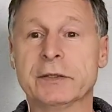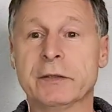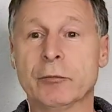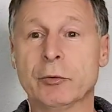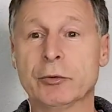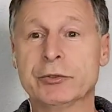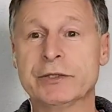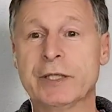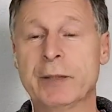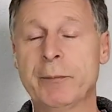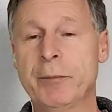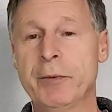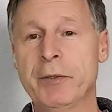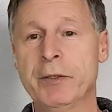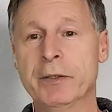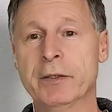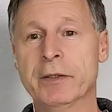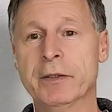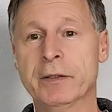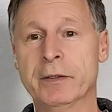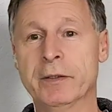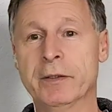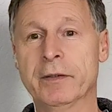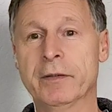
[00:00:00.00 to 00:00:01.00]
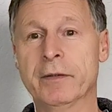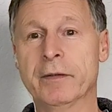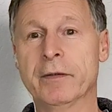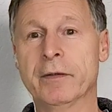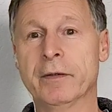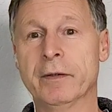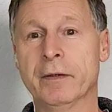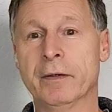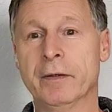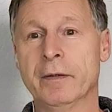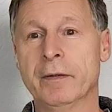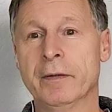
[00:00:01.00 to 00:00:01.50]
What's happening here?
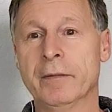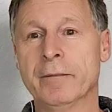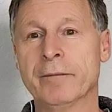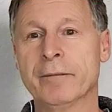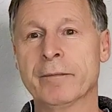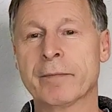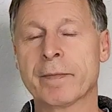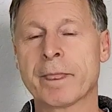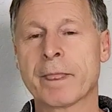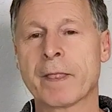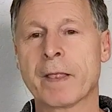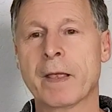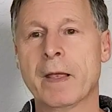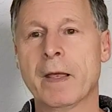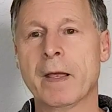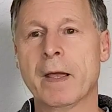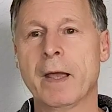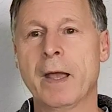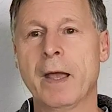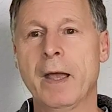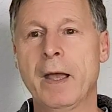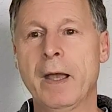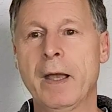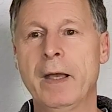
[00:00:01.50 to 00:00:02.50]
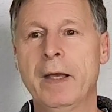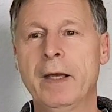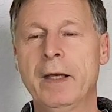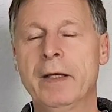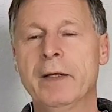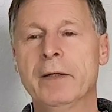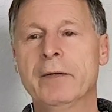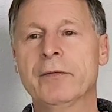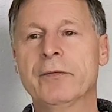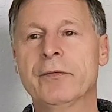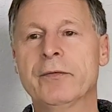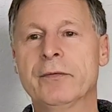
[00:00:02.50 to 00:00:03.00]

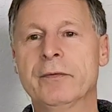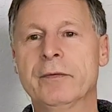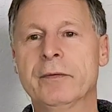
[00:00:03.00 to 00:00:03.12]
And